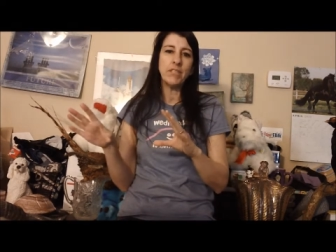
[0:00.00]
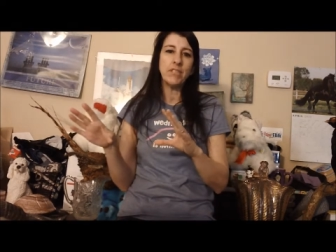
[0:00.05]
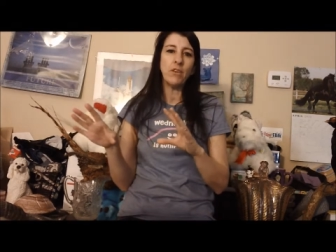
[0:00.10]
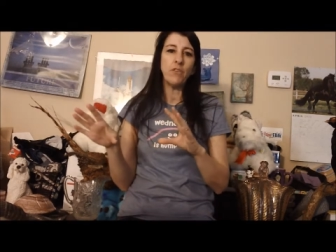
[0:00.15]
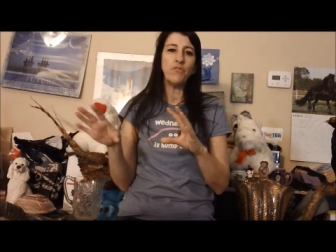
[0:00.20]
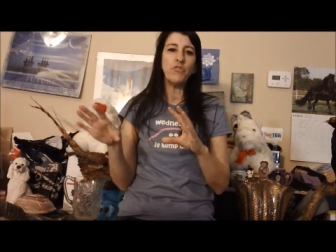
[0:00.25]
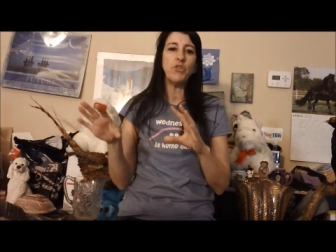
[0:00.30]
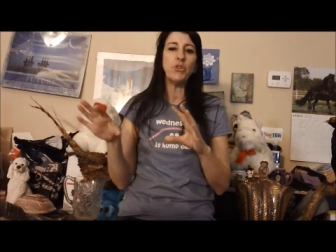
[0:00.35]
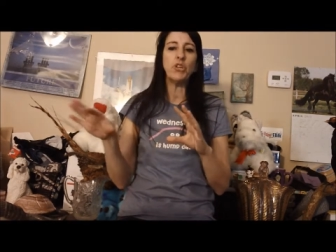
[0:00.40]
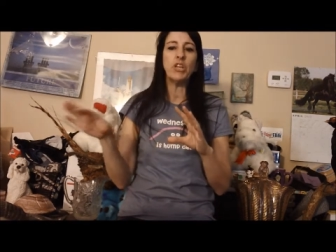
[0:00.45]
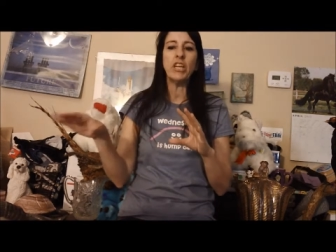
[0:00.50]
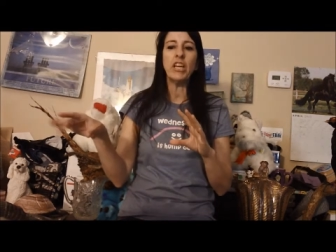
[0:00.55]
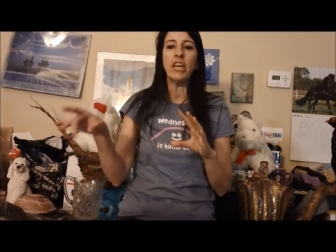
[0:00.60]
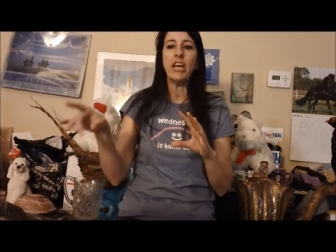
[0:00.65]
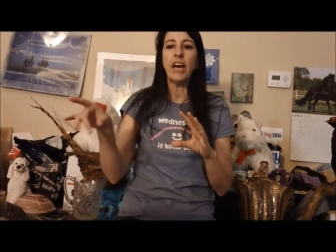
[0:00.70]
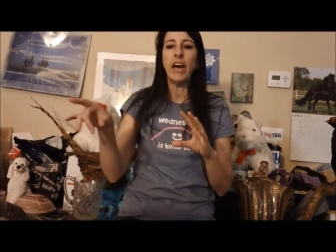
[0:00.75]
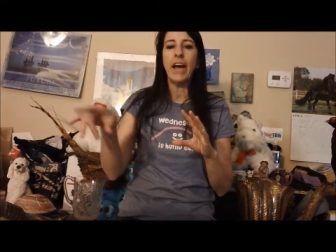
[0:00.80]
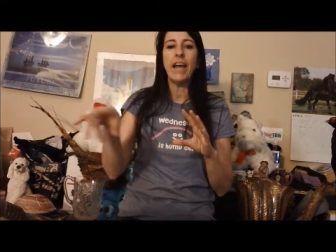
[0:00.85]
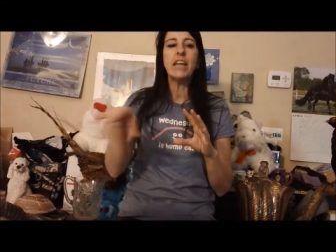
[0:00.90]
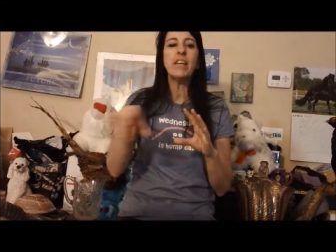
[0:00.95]
So if you can
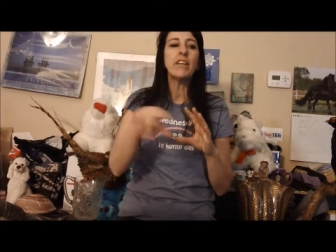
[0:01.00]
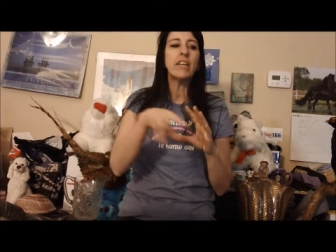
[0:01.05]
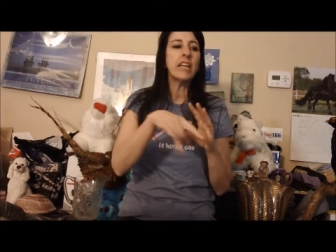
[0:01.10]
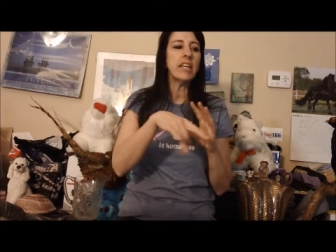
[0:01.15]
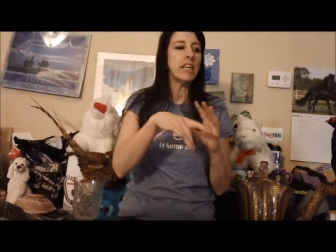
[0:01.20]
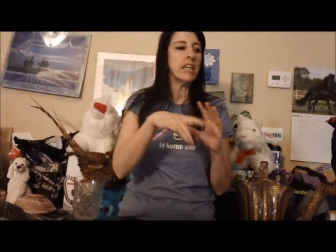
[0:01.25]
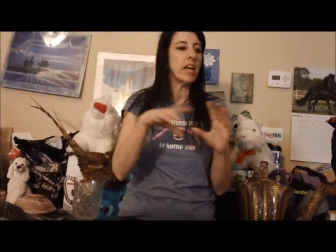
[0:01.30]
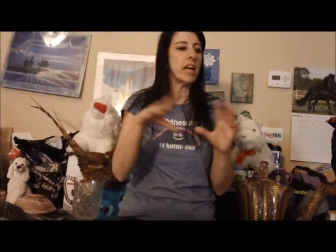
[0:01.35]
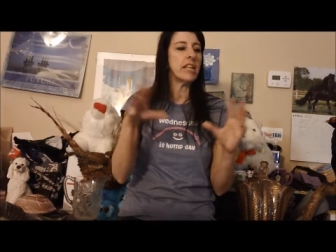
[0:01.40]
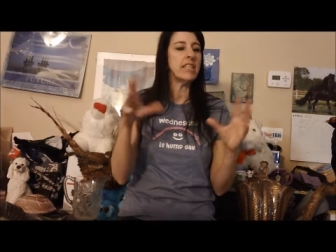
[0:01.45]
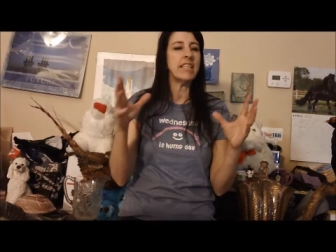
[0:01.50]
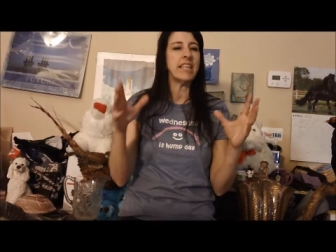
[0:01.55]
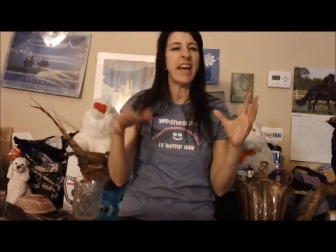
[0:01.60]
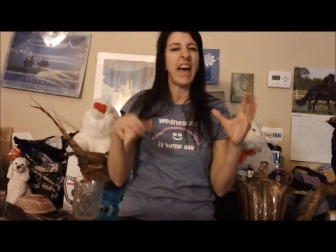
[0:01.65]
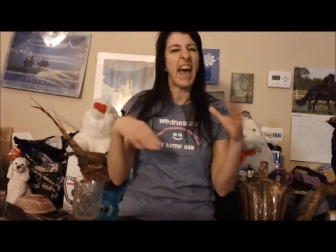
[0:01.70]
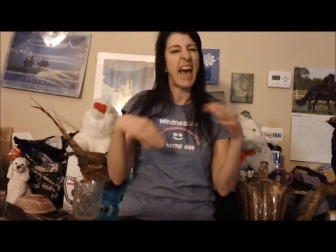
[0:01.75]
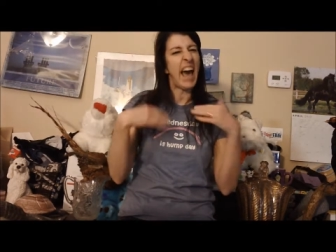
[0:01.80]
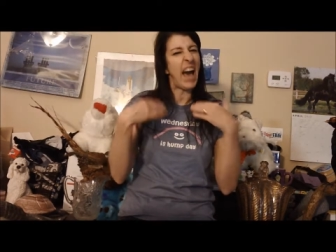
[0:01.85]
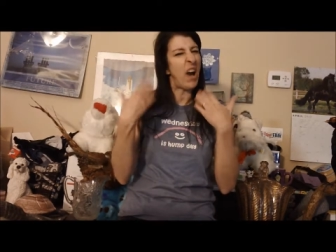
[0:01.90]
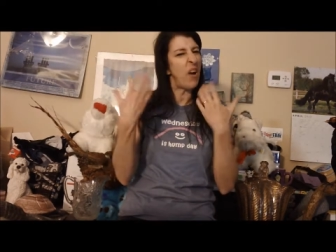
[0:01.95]
kind of get an idea
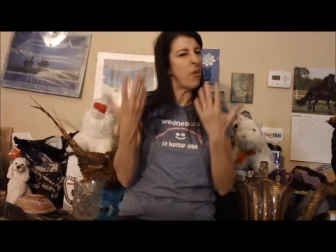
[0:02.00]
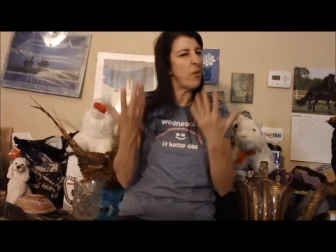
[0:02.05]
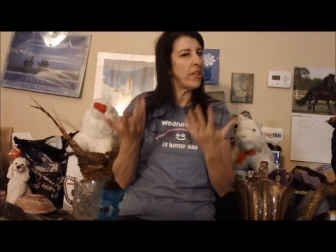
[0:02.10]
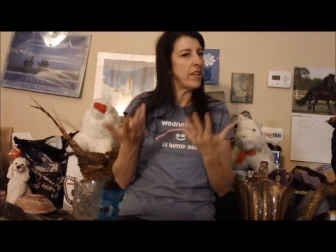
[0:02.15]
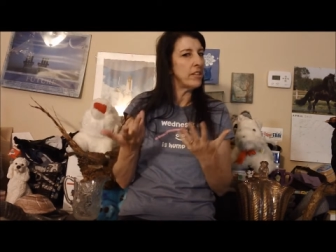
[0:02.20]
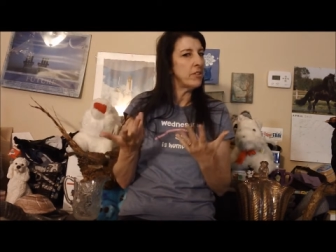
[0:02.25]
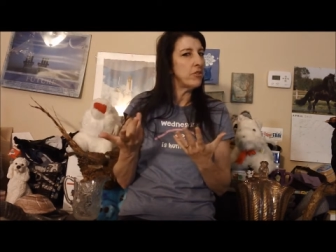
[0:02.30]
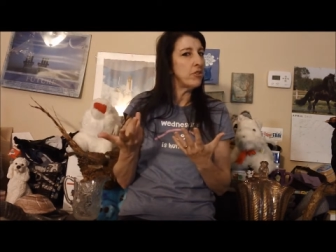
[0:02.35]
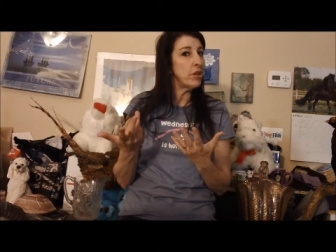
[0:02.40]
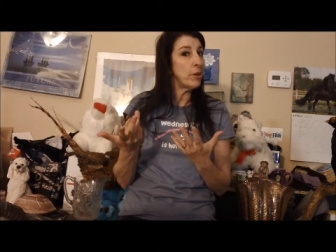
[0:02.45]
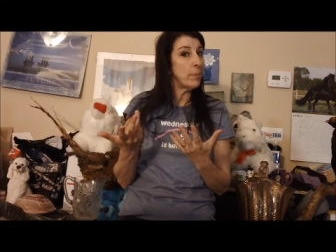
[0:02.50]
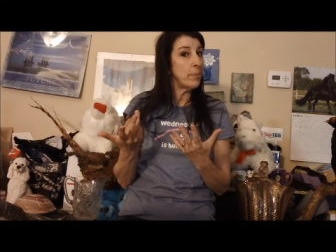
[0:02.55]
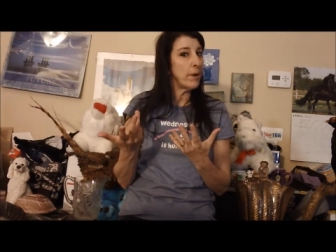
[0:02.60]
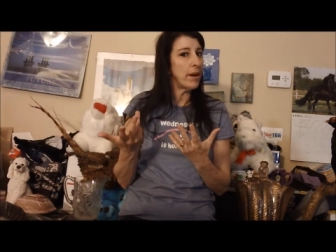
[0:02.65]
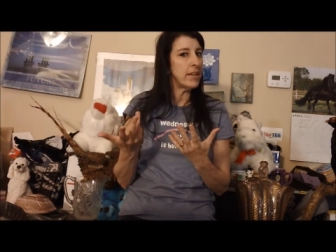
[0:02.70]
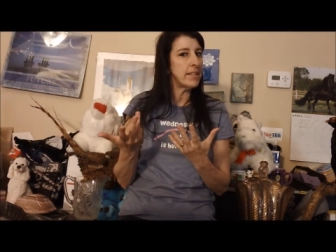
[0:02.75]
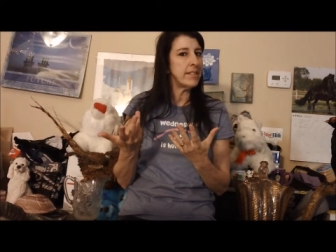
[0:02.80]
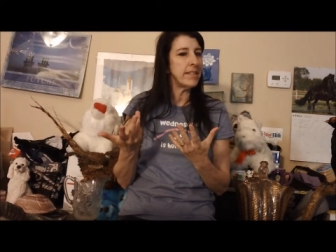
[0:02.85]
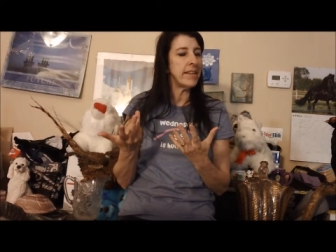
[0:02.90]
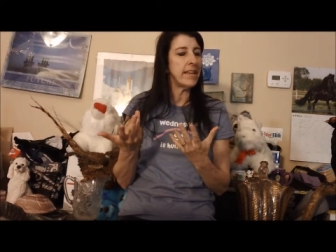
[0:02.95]
how they do their
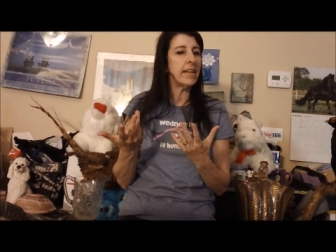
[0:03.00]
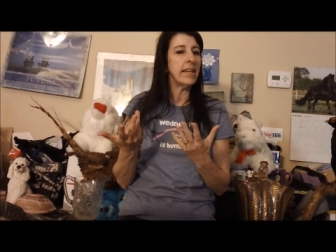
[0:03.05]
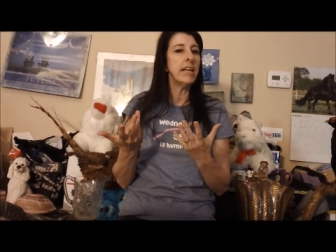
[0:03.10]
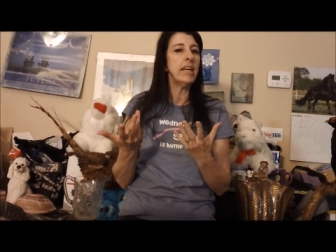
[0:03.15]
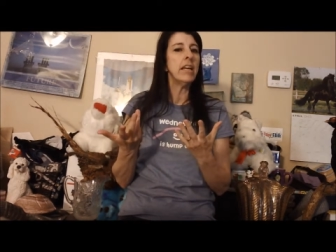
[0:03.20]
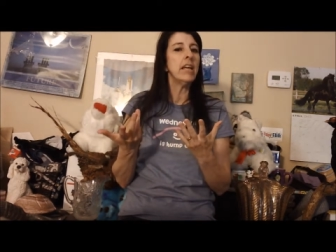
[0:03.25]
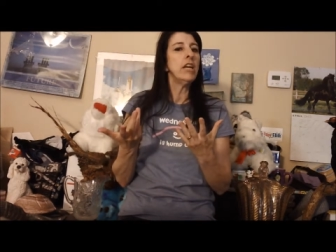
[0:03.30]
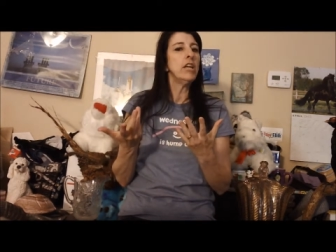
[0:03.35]
pricing,